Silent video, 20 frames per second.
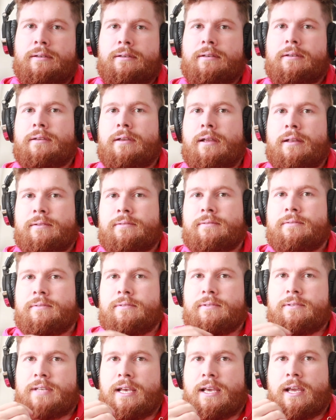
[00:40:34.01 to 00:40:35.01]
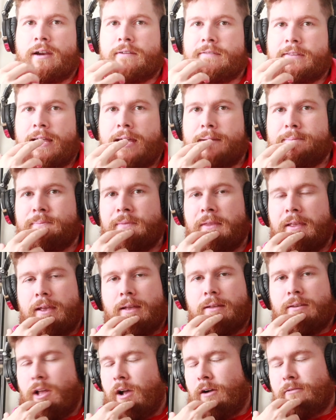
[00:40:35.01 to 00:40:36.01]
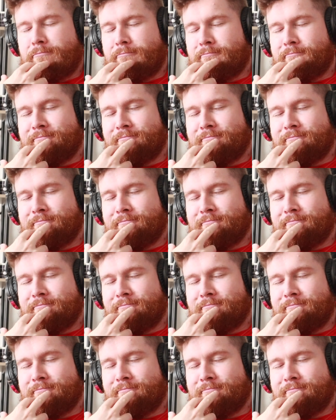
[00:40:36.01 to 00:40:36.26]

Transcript: and, and take care of it then. No.